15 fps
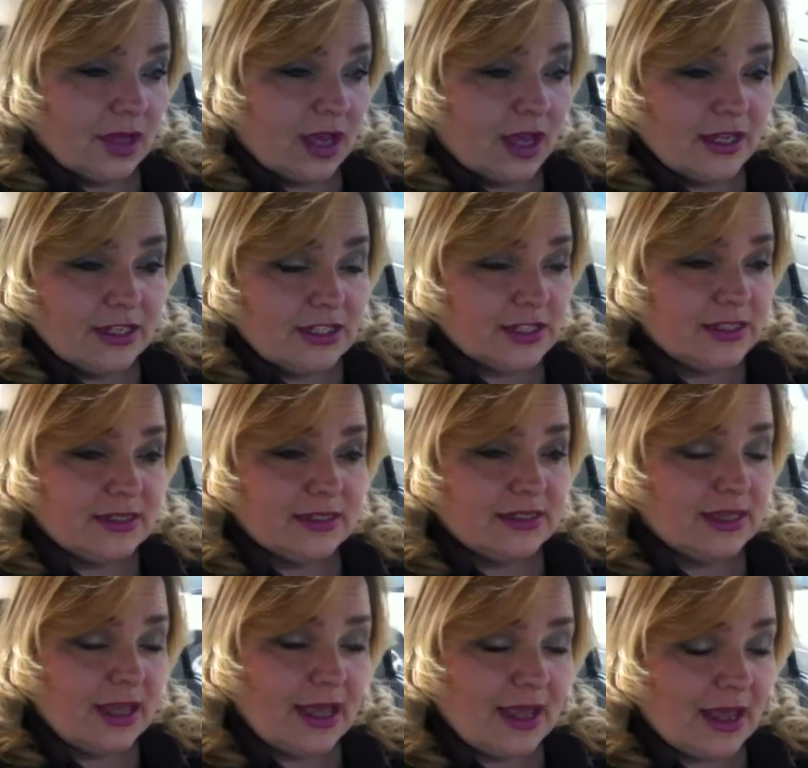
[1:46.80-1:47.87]
I
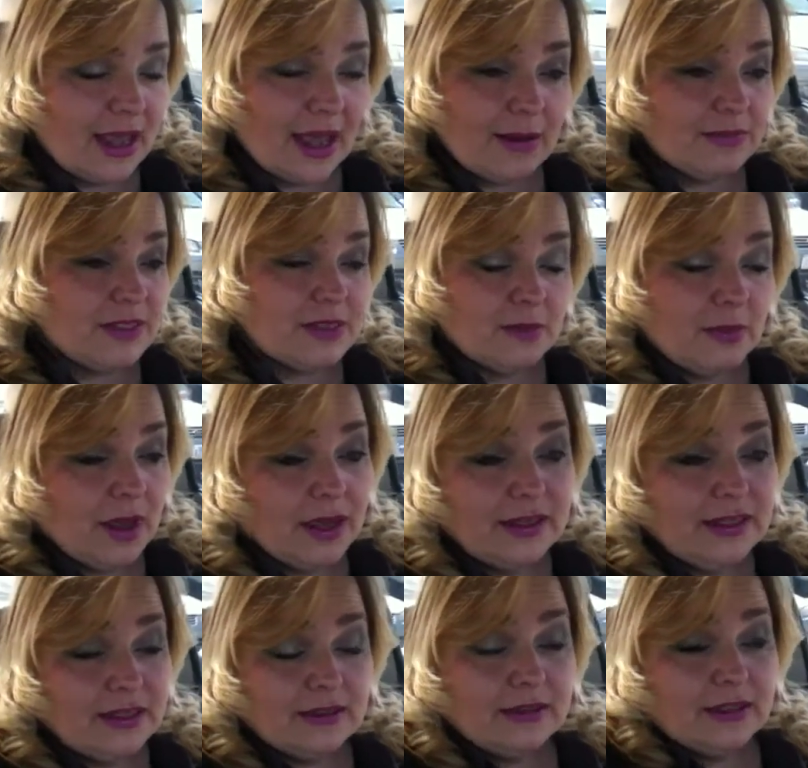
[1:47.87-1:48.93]
just
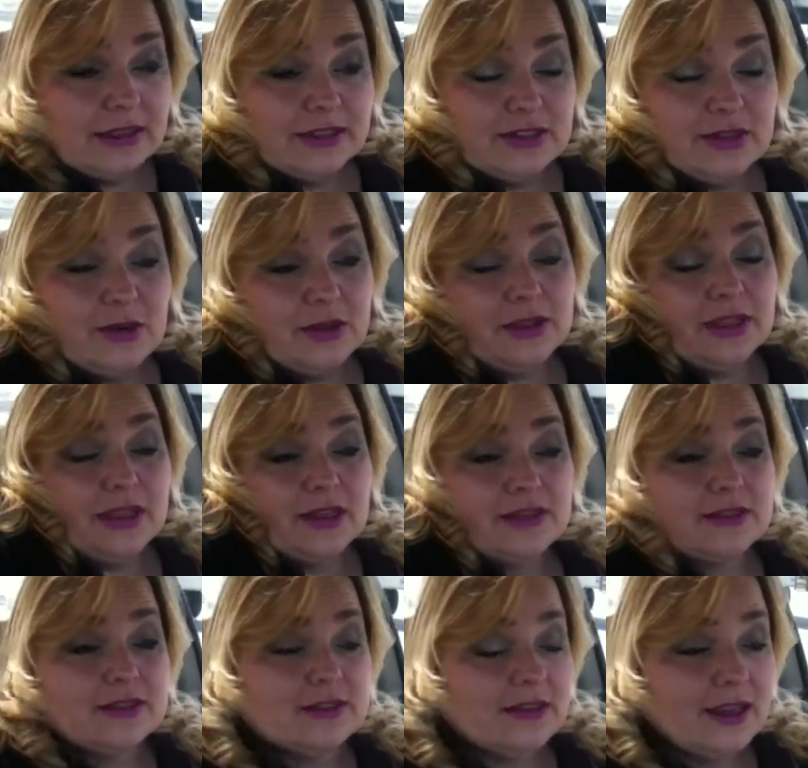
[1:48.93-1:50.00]
absentmindedly do
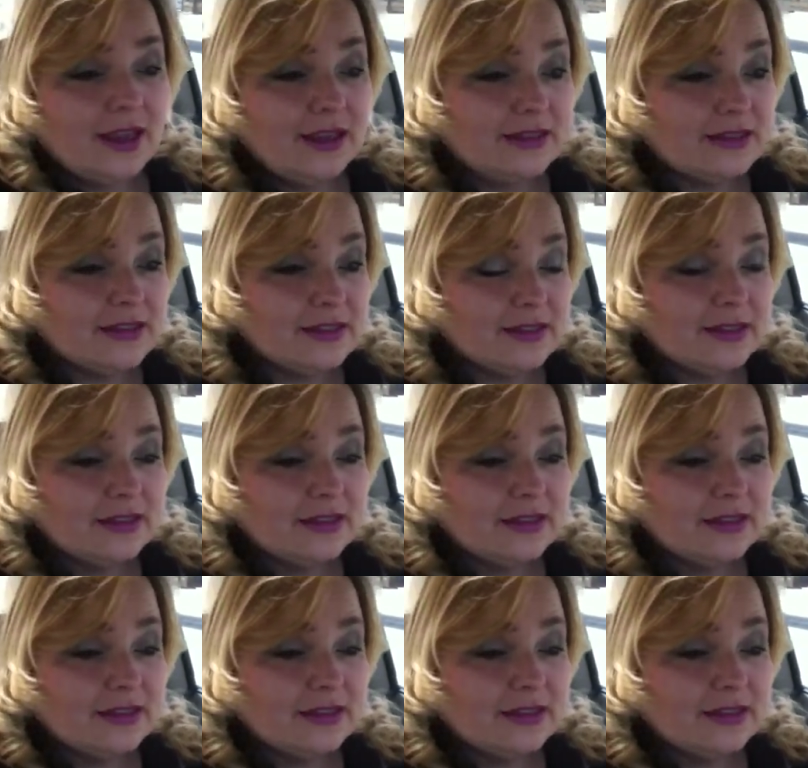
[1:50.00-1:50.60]
things. And